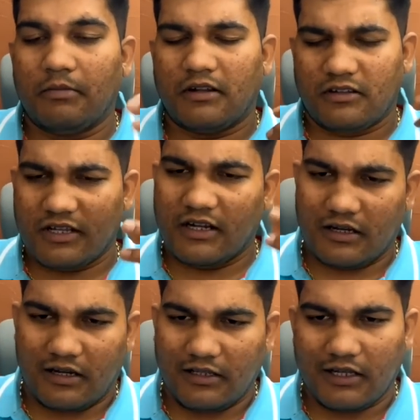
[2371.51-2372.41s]
but
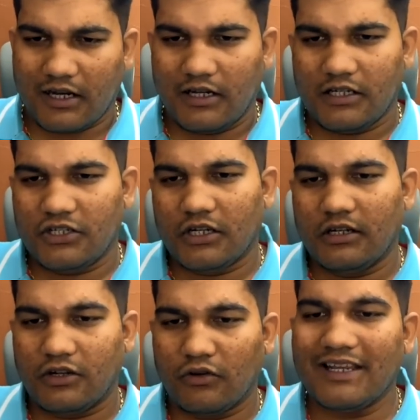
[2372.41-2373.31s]
certainly the
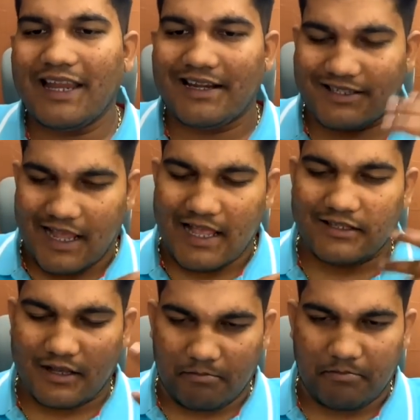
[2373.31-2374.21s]
condition deteriorates
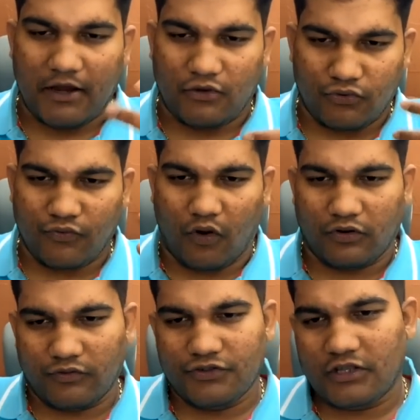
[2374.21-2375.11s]
as compared to
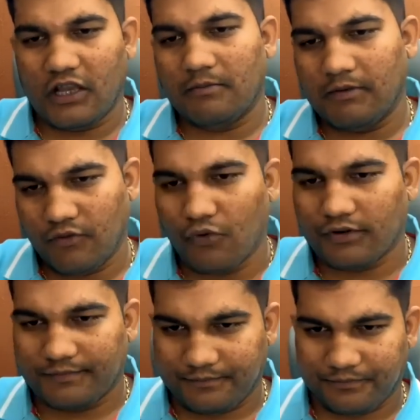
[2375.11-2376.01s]
what was there before.